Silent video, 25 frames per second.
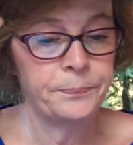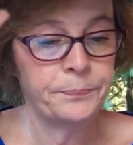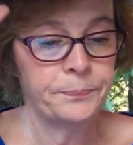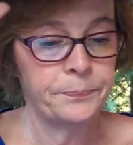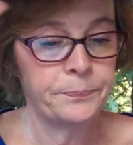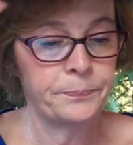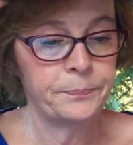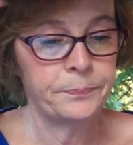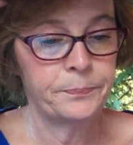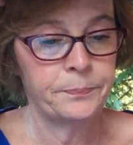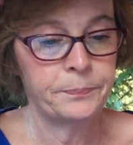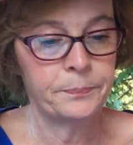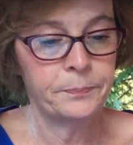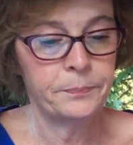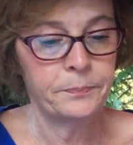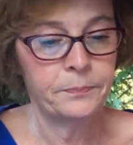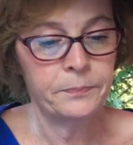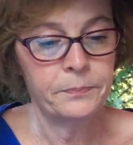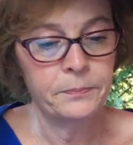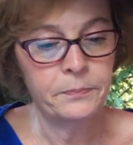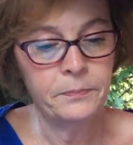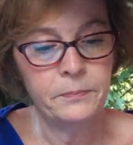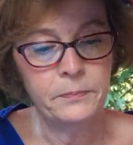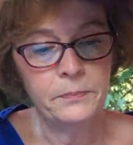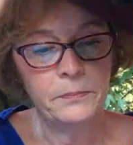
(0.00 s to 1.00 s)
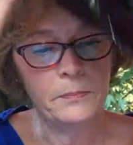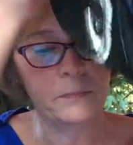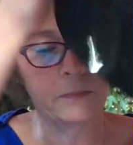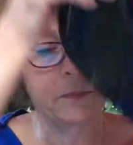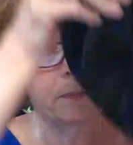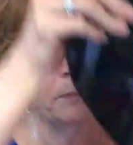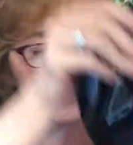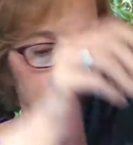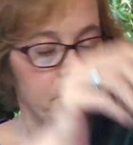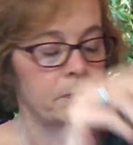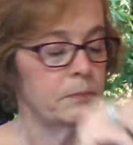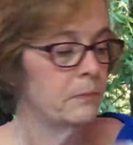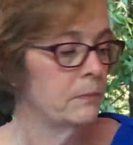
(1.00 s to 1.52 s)

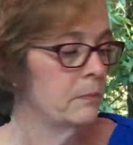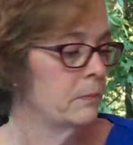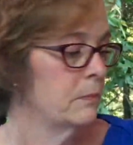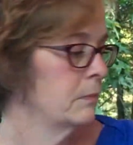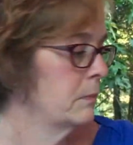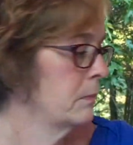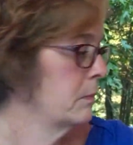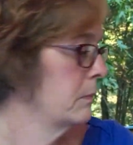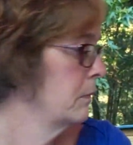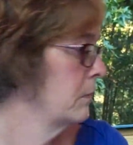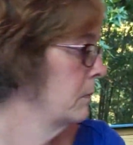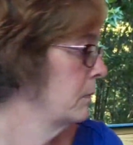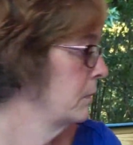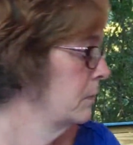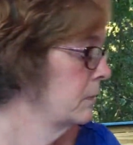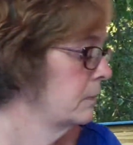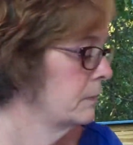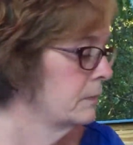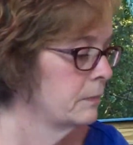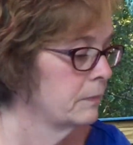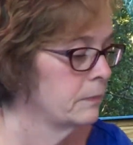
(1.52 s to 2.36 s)
Nobody speaks.